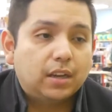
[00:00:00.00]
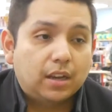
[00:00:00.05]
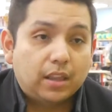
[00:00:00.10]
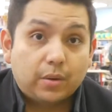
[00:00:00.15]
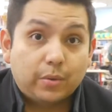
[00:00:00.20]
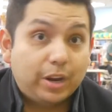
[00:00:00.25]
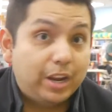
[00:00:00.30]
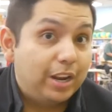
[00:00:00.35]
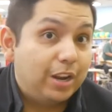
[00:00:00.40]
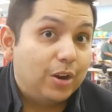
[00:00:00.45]

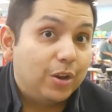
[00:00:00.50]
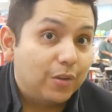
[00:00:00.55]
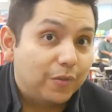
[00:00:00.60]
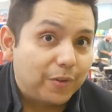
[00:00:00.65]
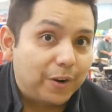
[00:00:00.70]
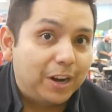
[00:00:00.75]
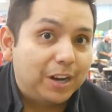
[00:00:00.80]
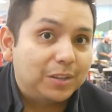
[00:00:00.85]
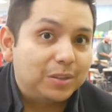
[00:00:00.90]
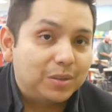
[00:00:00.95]
They were hitting all the
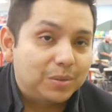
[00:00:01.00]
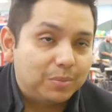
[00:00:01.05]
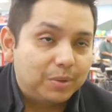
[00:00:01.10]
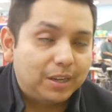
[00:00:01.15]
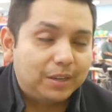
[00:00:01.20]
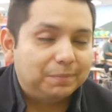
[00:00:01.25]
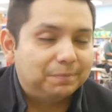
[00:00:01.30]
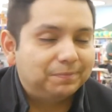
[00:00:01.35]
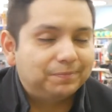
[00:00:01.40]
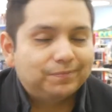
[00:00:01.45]
fronts,
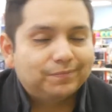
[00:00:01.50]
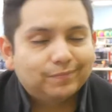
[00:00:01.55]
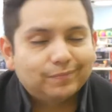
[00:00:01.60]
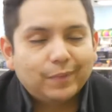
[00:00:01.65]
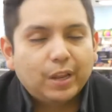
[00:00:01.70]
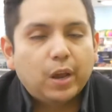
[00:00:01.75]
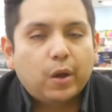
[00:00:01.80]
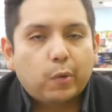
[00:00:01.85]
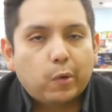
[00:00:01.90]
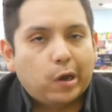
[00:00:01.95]
but
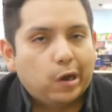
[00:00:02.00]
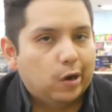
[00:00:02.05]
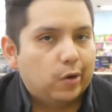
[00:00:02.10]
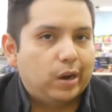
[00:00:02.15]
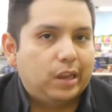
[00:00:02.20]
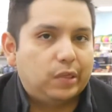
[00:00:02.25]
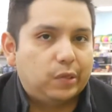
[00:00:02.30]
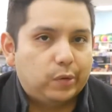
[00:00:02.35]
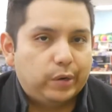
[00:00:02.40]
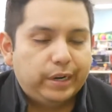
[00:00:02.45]
wrong
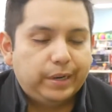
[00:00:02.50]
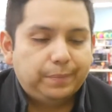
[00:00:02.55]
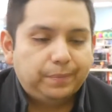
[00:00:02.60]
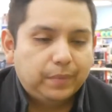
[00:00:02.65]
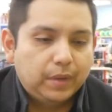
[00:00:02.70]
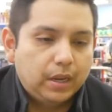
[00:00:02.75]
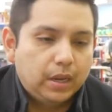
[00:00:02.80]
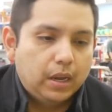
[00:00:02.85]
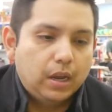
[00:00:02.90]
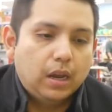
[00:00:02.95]
grade 3.
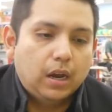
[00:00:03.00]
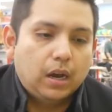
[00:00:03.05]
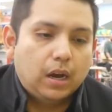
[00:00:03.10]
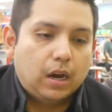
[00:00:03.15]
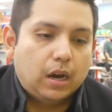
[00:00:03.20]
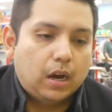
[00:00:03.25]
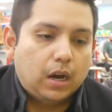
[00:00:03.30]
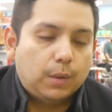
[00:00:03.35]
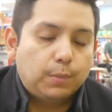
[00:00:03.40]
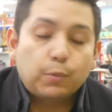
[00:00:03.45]

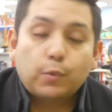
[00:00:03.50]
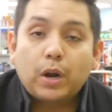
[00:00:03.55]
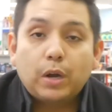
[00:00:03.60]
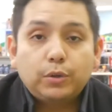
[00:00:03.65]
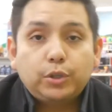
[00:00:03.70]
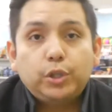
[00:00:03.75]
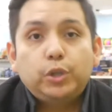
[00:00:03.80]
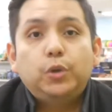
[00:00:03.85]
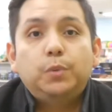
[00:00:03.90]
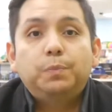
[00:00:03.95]

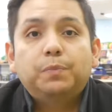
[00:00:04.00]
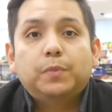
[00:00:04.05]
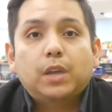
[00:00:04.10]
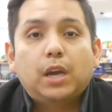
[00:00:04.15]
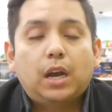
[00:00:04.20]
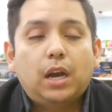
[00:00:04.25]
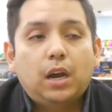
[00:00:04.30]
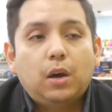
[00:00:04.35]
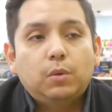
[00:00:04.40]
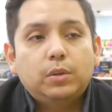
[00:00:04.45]
Round 2
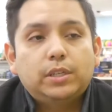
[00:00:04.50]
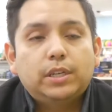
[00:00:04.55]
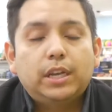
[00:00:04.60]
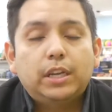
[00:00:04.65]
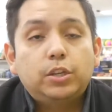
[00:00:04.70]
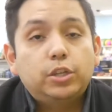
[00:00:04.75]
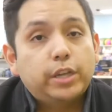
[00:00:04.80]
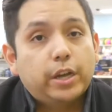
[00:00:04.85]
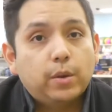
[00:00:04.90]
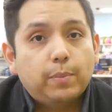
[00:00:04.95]
was
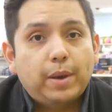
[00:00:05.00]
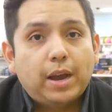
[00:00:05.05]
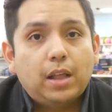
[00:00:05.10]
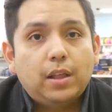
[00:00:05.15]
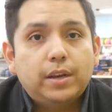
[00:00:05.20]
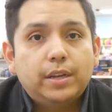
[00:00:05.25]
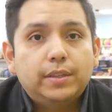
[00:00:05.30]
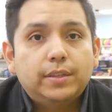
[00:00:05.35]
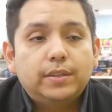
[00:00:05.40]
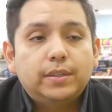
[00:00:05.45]
against Shadow
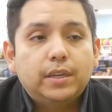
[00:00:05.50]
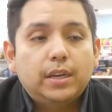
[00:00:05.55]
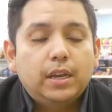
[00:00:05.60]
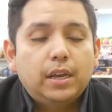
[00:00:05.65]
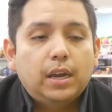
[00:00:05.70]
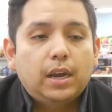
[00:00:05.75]
Paladins.